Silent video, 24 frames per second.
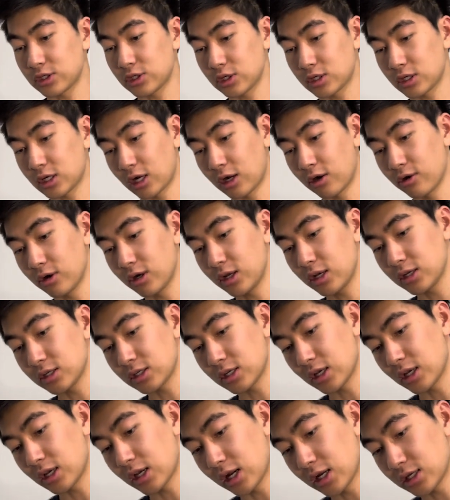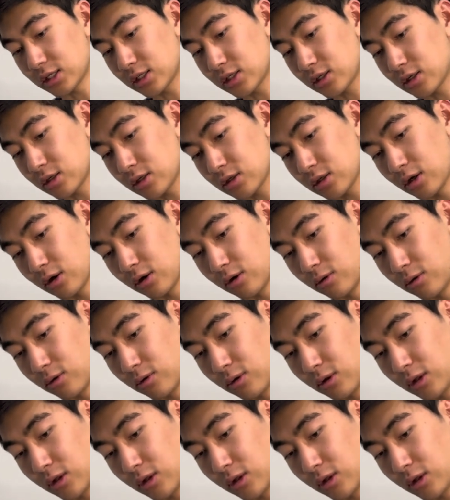just how it is, I guess. So